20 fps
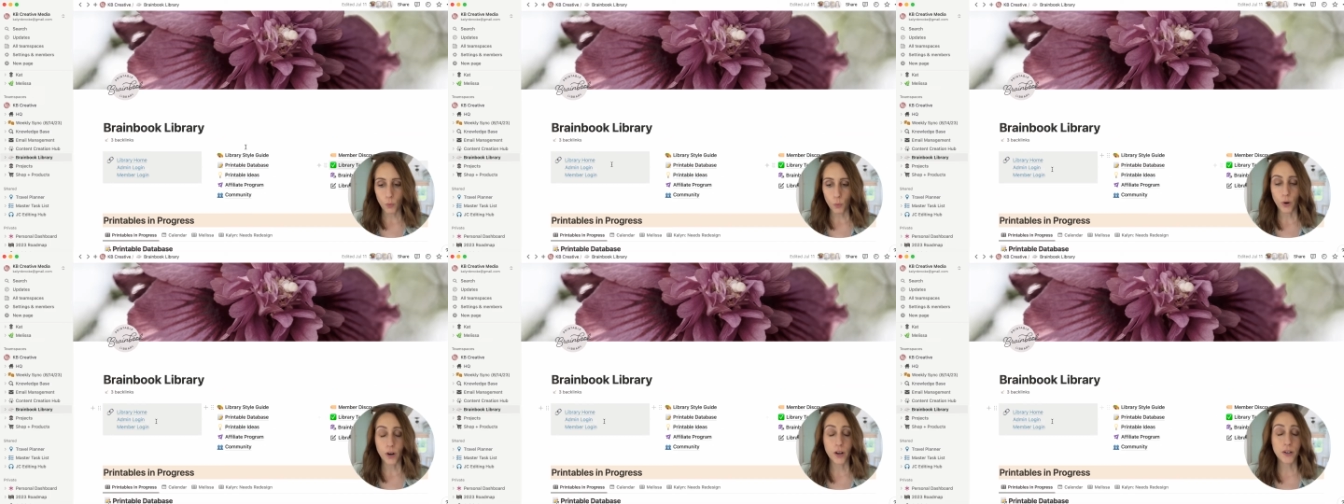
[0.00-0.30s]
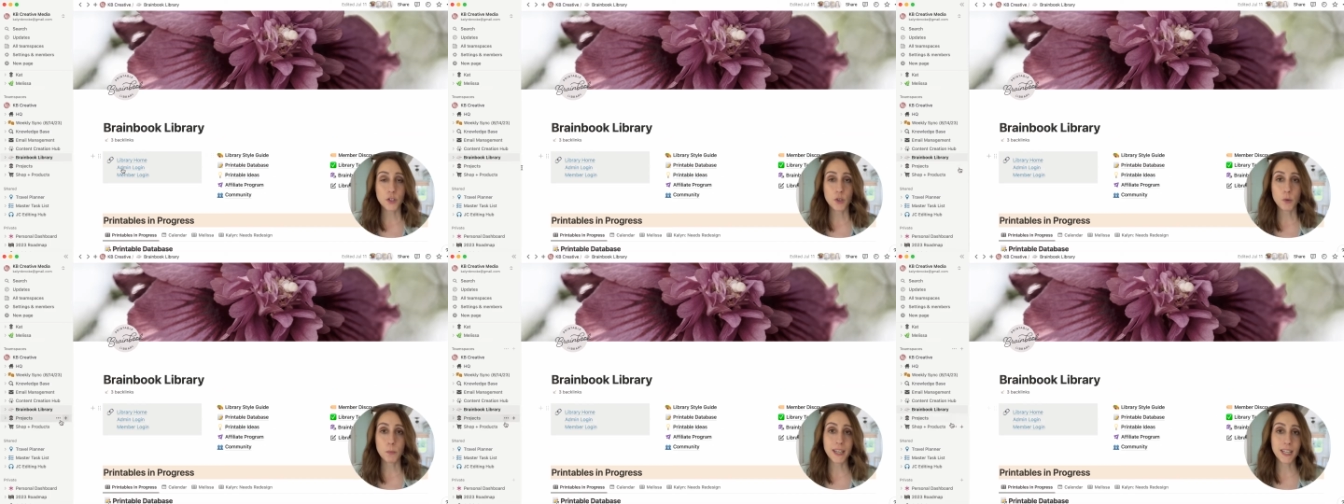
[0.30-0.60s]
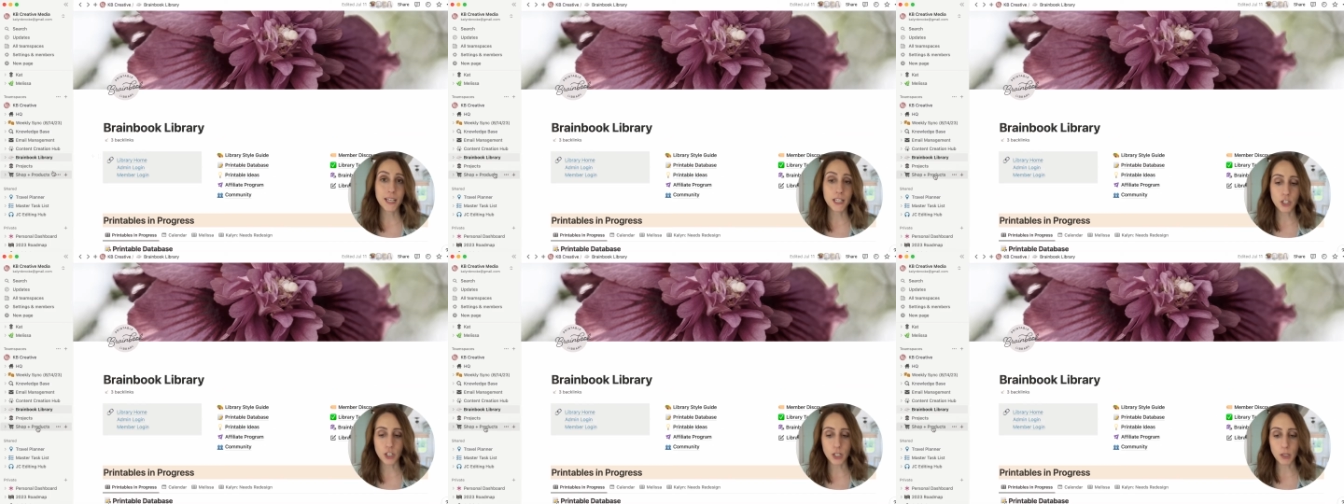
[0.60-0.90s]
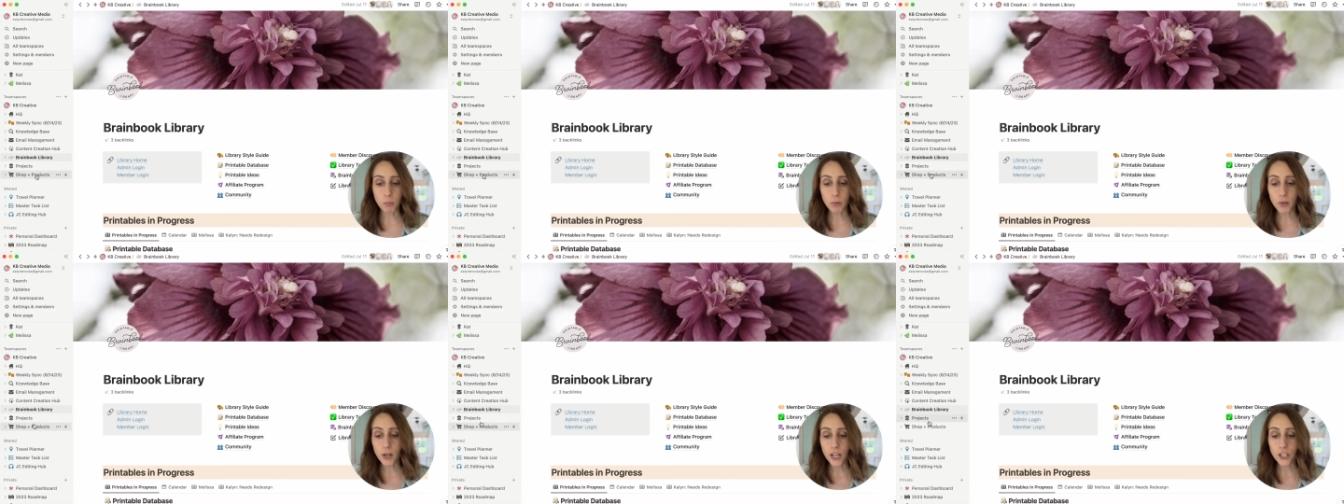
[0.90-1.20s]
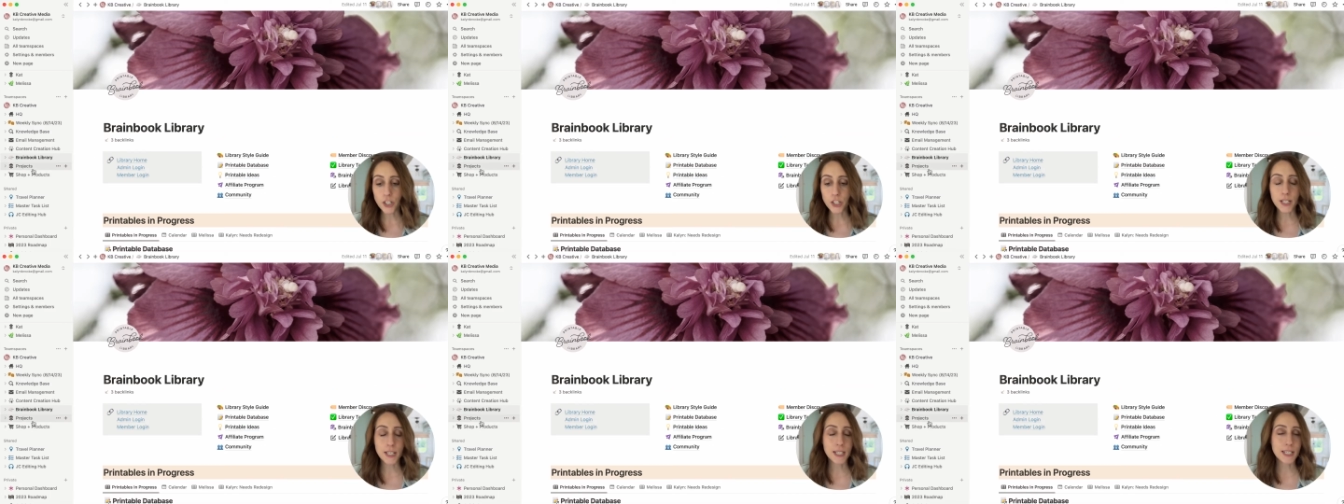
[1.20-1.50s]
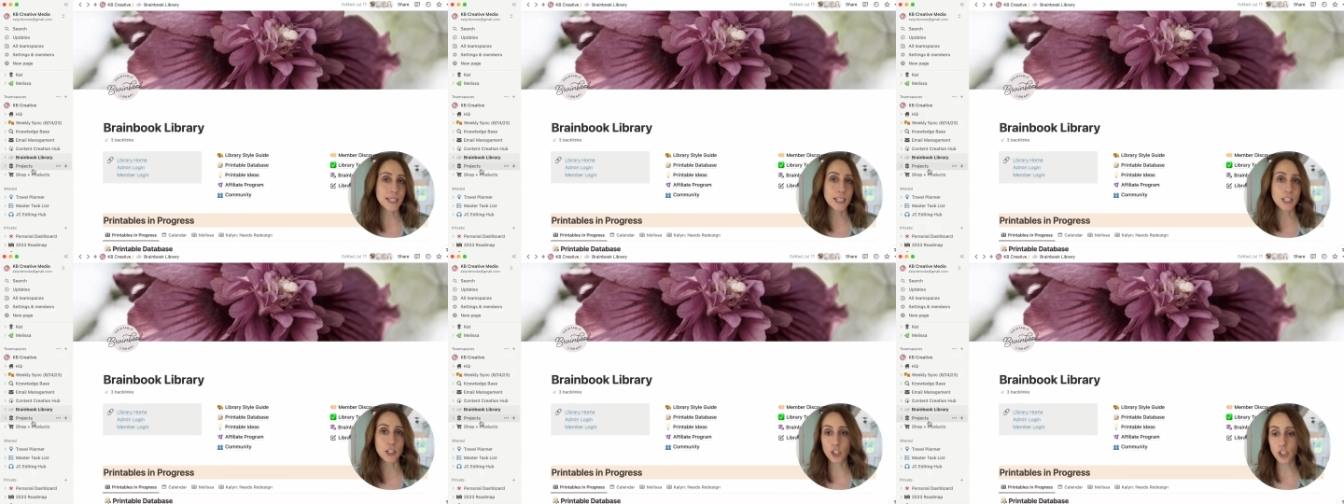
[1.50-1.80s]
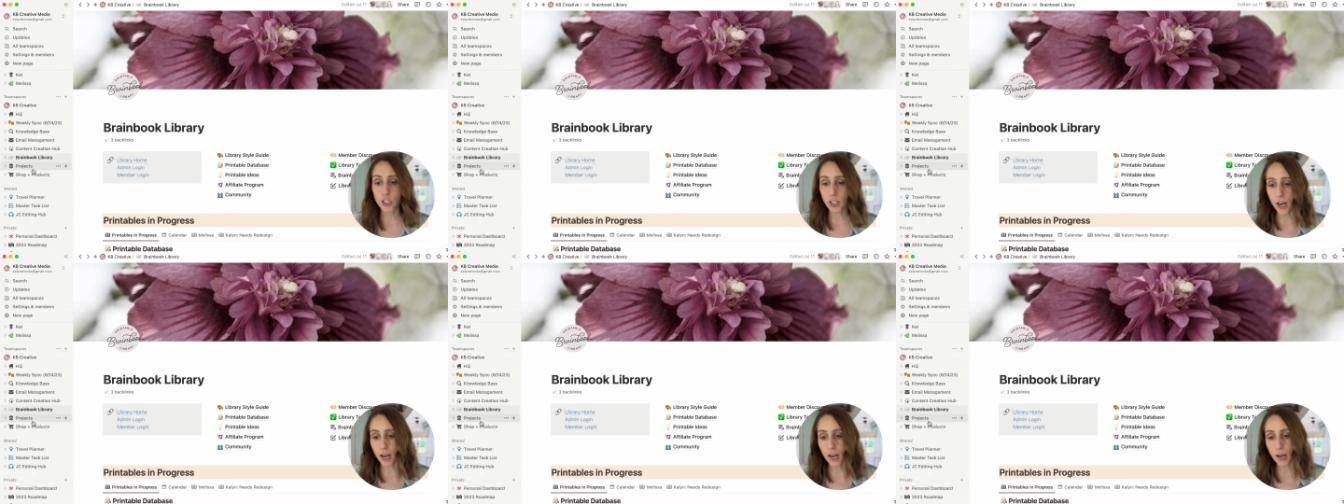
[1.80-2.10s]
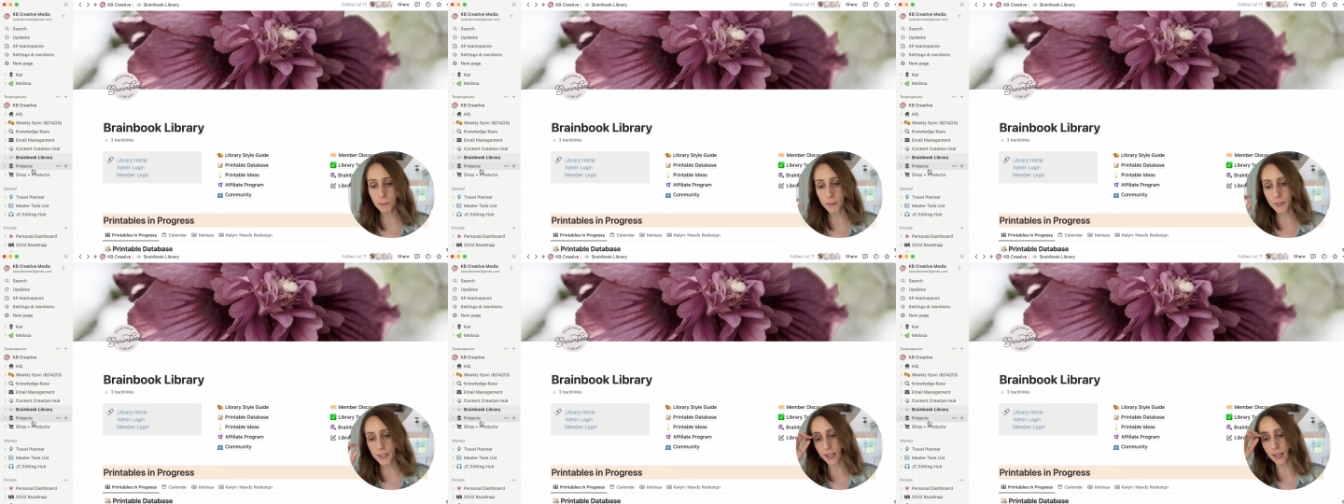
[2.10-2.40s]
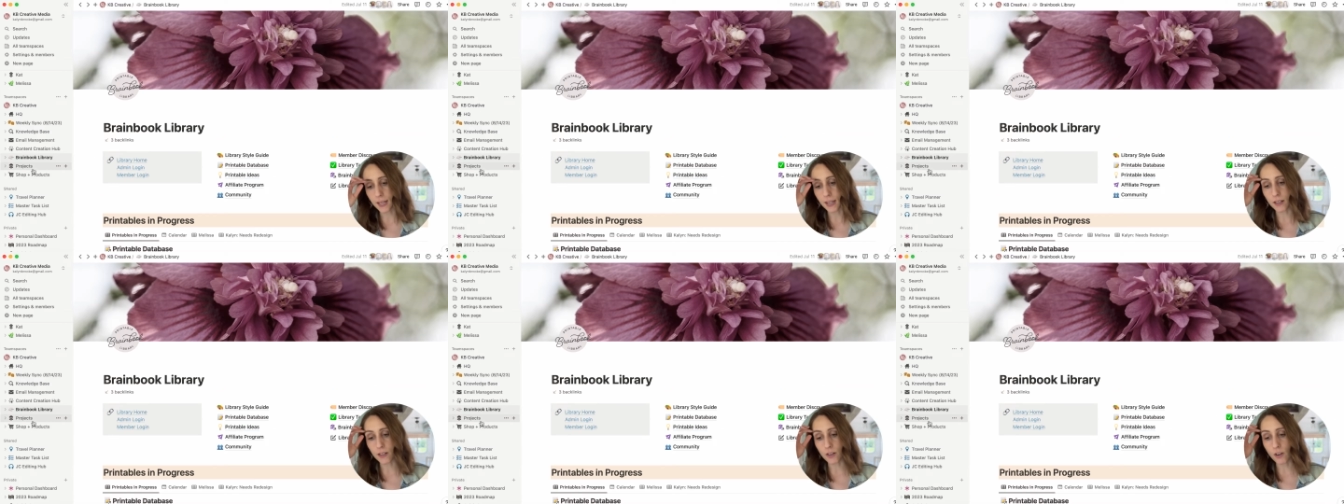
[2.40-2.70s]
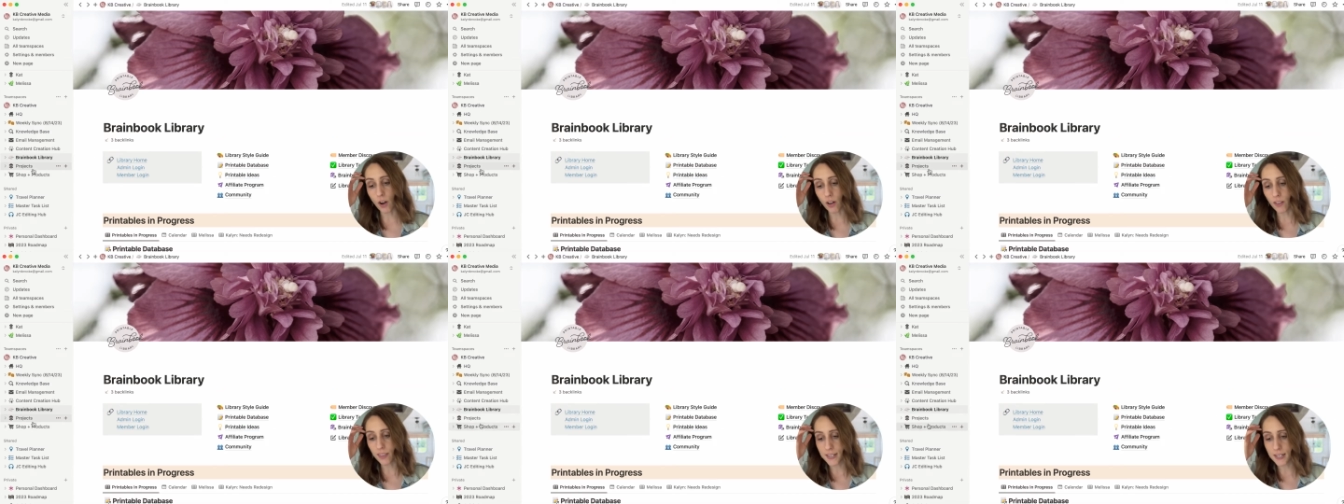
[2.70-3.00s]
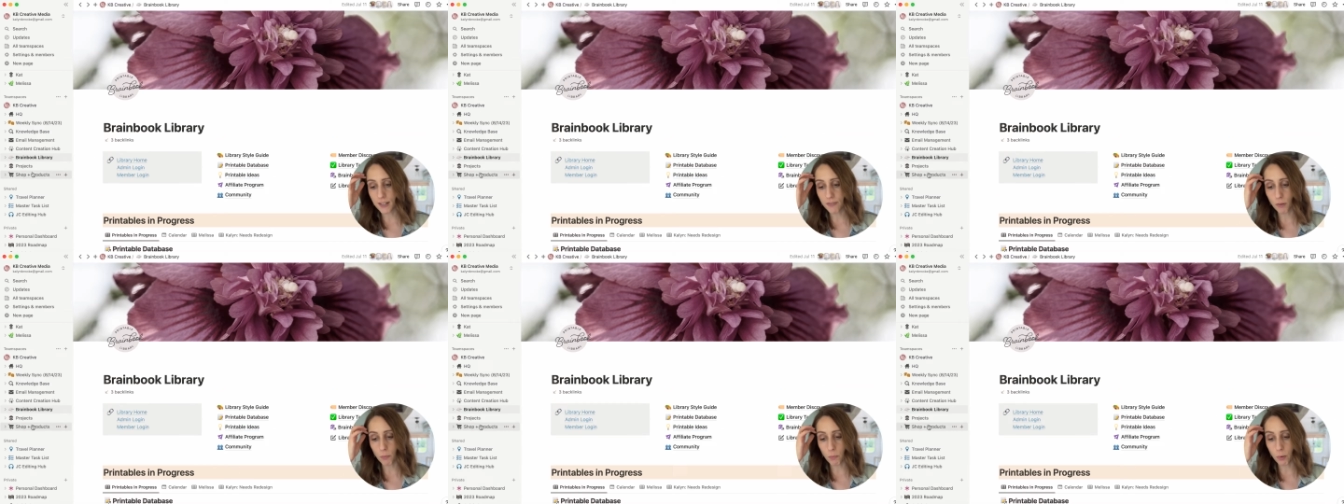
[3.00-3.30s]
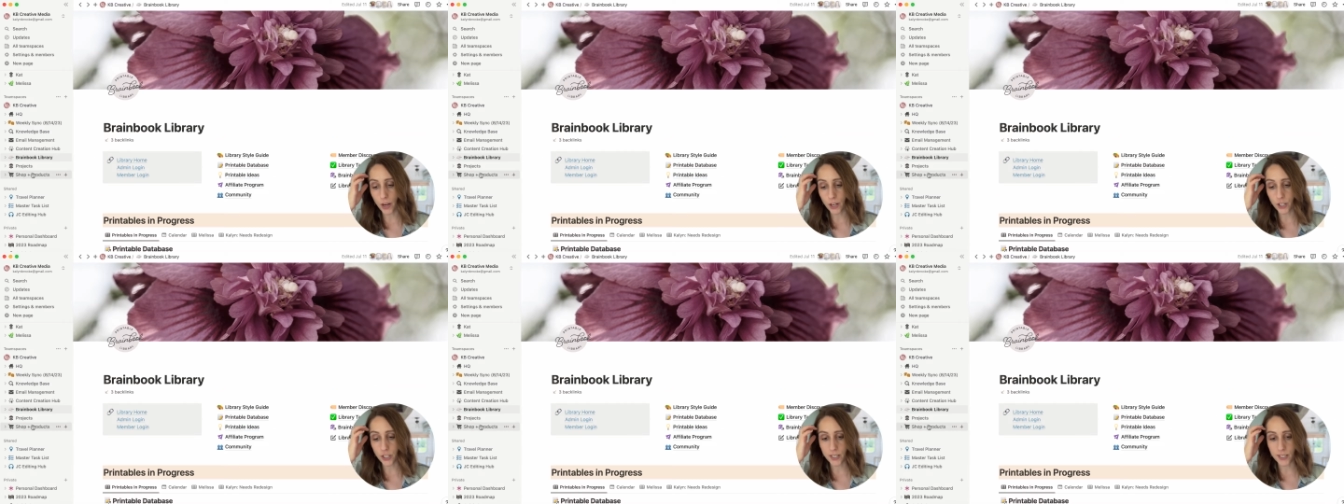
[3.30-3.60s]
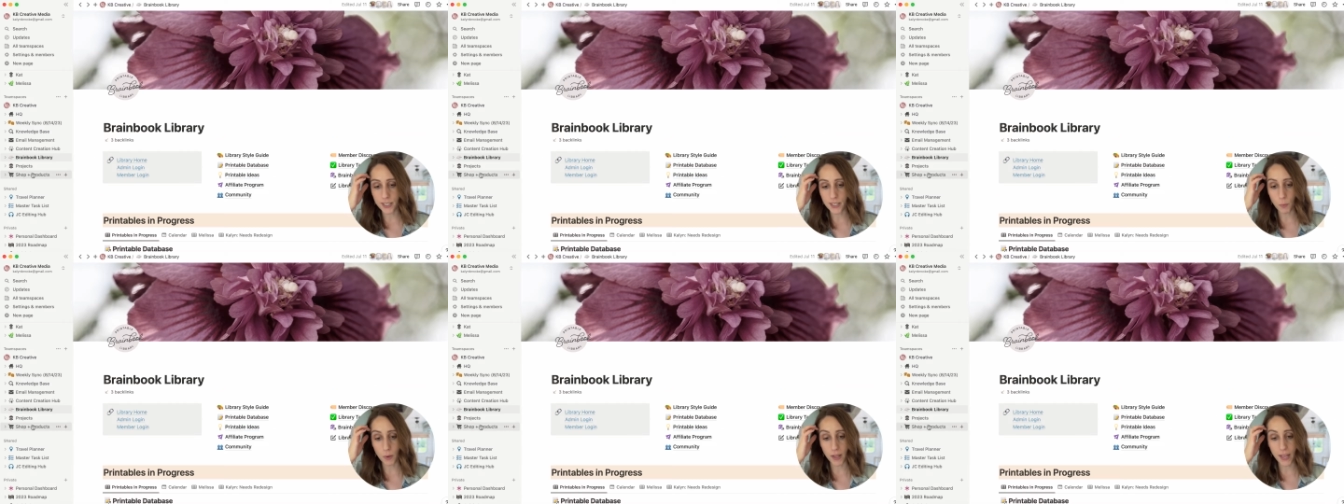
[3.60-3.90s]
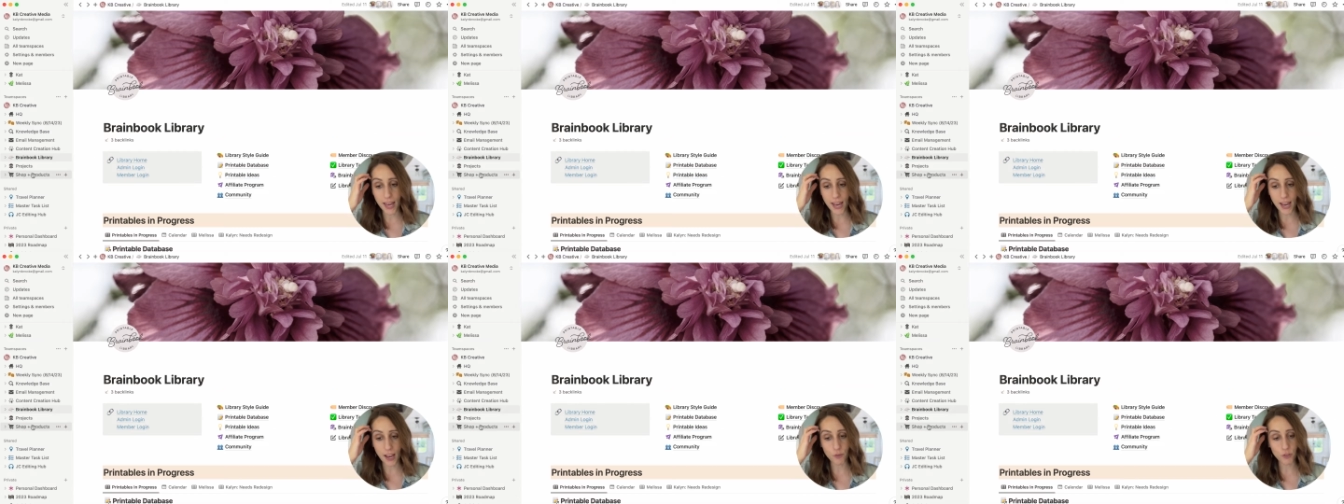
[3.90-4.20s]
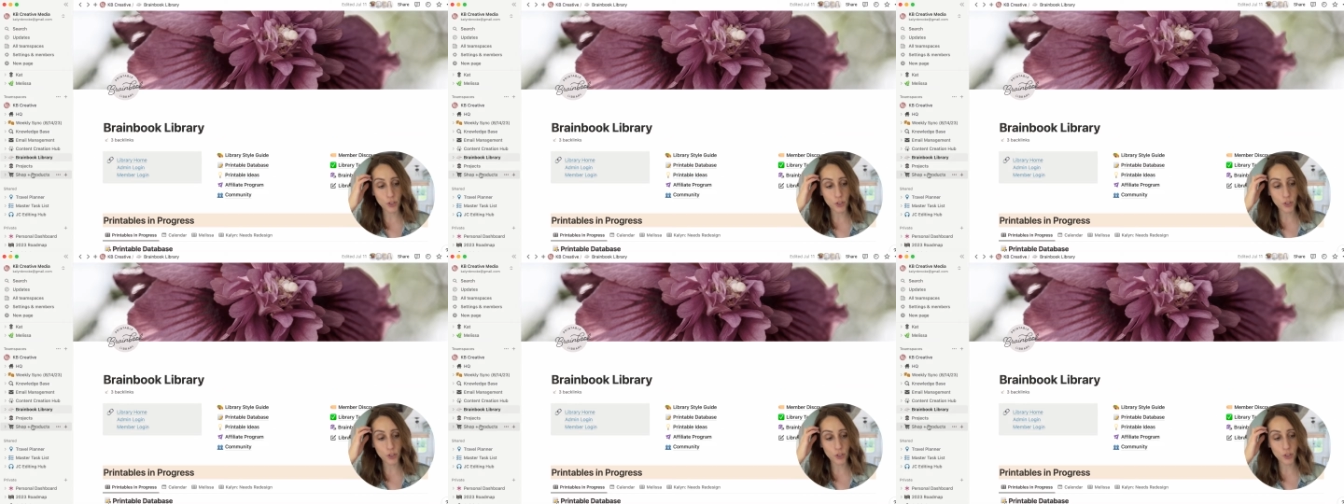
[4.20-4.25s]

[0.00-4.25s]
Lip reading: We're also managing projects and shops and all the different projects that we have.